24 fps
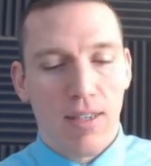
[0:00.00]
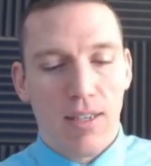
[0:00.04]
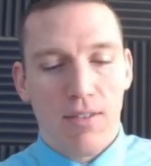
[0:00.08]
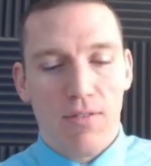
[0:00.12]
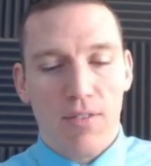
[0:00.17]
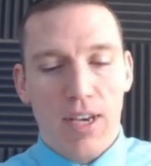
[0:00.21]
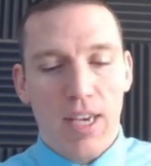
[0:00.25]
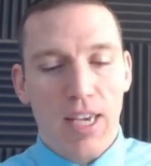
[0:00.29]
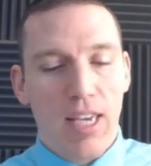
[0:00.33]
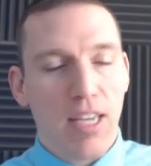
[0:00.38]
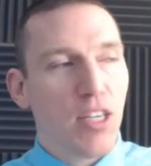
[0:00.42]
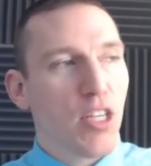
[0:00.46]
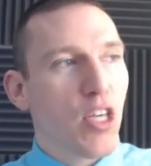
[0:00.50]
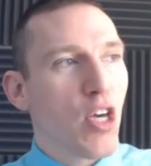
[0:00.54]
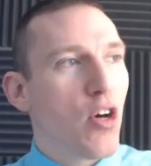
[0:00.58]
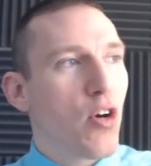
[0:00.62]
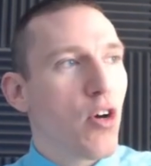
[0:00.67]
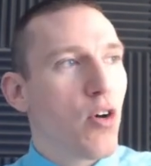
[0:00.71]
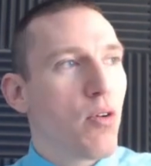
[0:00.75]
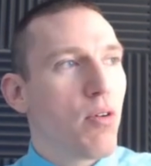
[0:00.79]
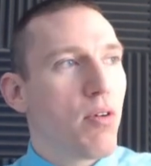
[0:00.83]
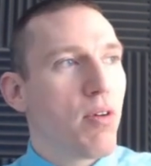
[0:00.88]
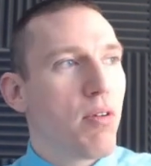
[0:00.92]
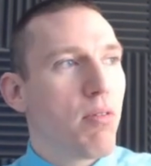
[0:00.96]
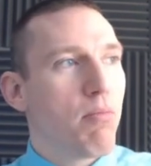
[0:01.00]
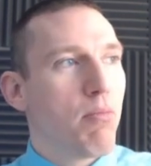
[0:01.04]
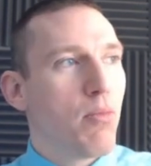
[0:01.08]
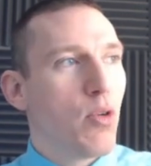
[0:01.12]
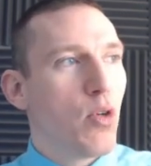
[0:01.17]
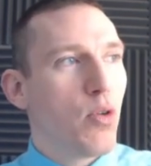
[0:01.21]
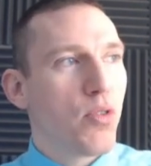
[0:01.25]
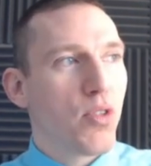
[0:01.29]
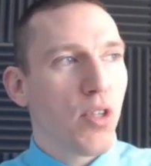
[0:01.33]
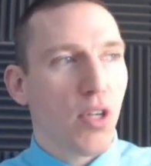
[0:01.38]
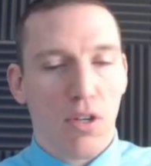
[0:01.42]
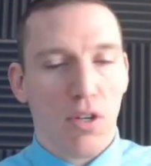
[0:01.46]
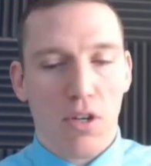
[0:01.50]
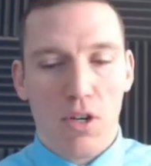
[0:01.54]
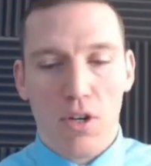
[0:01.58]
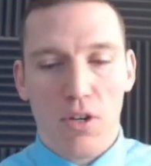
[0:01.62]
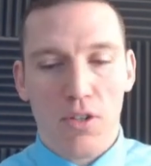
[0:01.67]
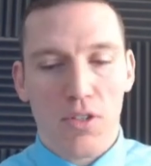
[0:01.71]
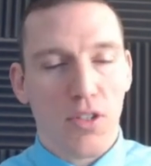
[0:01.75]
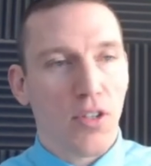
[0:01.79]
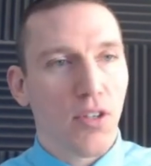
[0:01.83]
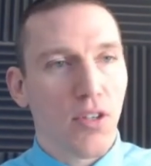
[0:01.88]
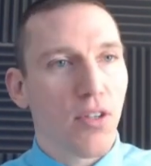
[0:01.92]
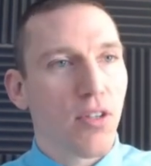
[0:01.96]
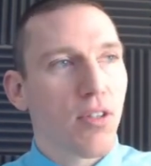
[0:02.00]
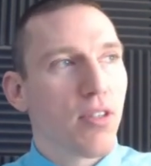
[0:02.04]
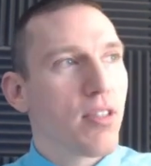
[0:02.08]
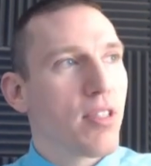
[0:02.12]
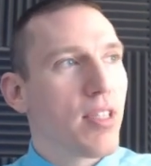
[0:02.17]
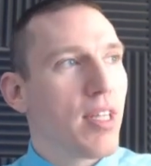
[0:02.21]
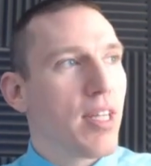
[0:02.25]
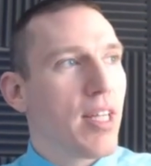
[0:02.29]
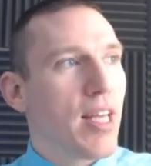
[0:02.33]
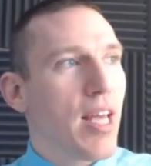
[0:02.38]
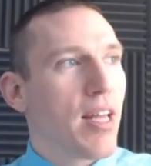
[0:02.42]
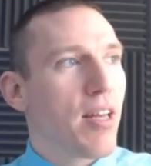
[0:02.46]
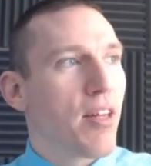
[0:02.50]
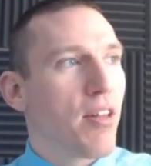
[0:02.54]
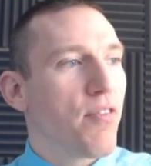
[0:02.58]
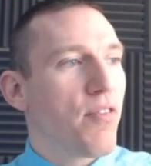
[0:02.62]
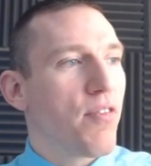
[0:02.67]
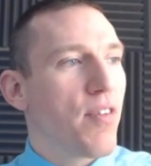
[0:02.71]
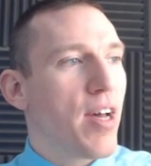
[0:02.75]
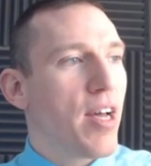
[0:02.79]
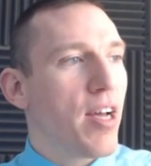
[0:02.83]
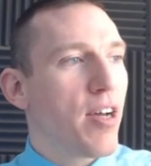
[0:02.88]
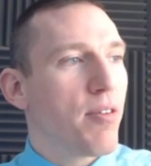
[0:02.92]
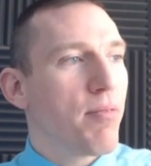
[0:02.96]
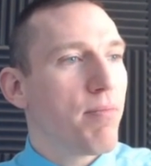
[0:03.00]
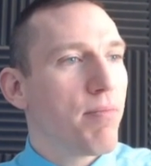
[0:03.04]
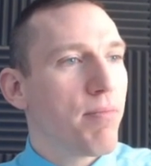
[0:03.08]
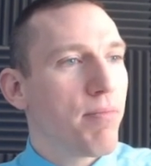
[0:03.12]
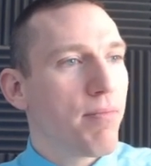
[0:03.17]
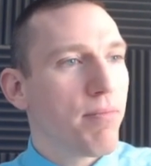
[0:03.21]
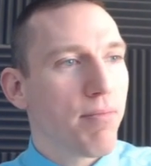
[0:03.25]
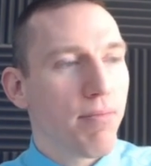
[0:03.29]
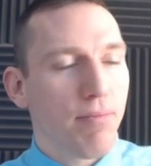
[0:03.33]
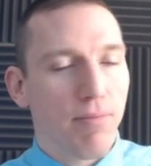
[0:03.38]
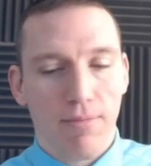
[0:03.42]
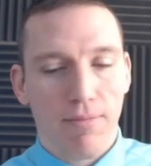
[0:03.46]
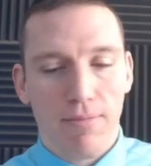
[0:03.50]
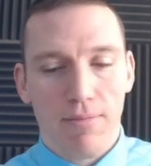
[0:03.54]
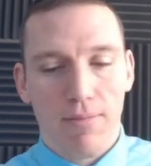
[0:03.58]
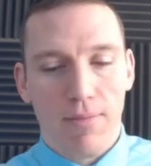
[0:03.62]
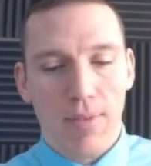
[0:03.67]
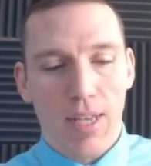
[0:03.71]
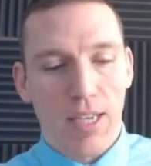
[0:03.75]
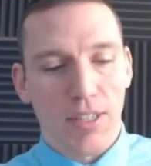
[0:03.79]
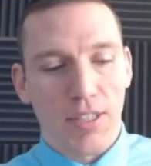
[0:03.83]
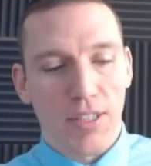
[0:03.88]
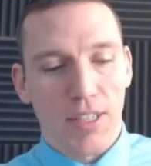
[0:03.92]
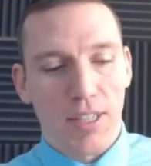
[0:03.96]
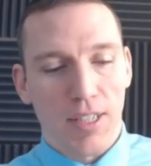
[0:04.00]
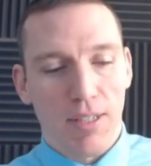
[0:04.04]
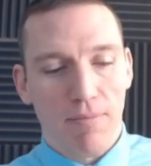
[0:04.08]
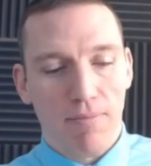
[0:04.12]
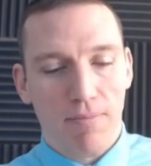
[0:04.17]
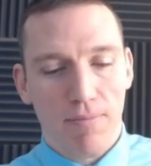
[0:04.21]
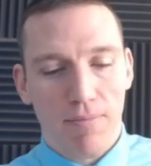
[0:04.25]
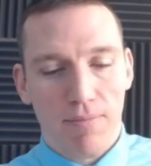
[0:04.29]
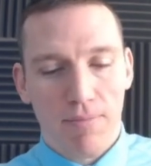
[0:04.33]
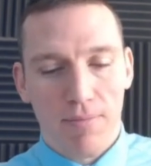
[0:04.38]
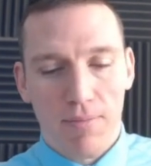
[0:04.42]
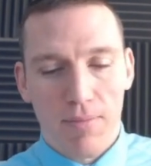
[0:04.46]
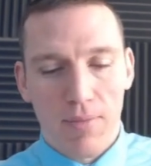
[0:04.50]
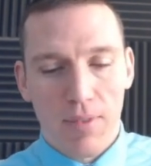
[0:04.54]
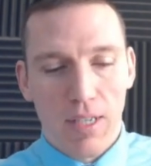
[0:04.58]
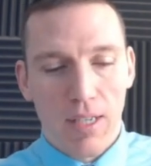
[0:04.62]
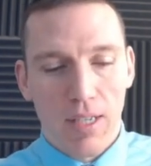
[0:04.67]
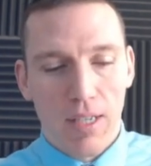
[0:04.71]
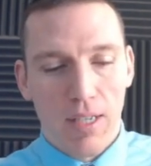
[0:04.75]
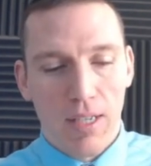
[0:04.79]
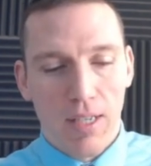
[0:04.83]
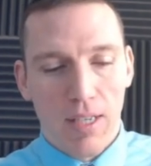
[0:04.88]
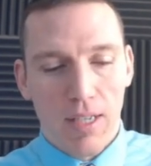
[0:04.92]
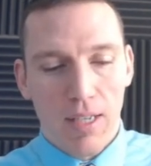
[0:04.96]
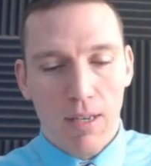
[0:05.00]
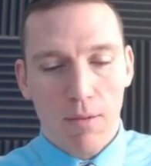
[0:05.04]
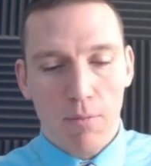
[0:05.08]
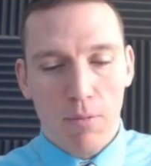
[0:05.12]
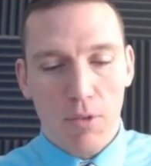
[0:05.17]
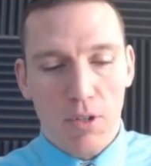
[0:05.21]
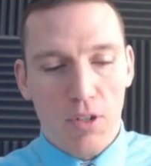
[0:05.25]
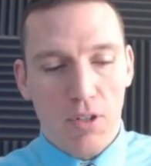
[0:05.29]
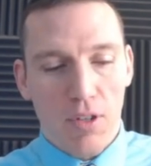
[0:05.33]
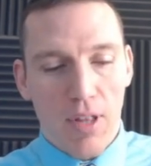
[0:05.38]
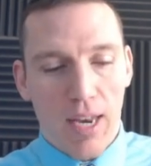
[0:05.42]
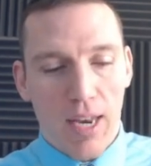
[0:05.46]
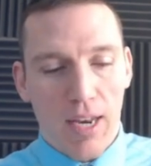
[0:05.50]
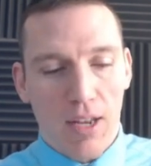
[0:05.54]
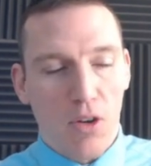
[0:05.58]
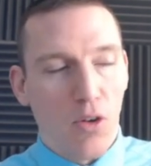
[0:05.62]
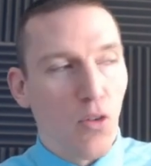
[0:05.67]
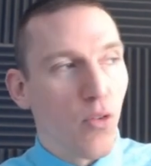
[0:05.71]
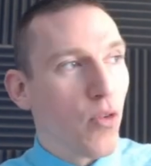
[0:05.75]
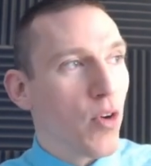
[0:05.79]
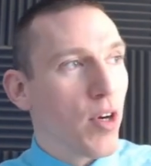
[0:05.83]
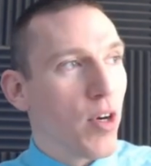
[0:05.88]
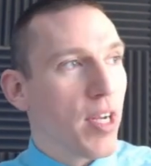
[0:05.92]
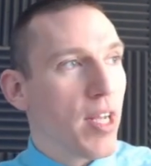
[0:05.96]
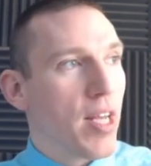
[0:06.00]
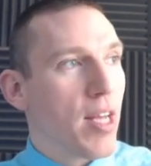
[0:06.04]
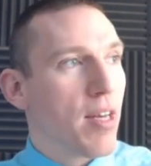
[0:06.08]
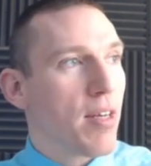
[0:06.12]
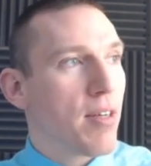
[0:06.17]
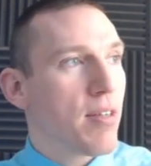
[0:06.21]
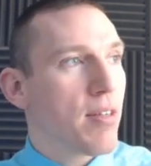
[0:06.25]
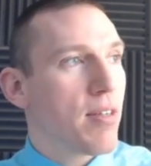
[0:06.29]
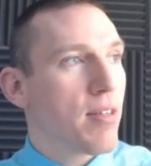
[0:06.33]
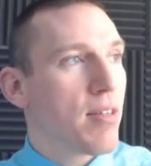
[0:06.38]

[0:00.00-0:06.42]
if I hit go, moves our cursor to the end of the file. Actually, I'm going to do that over again.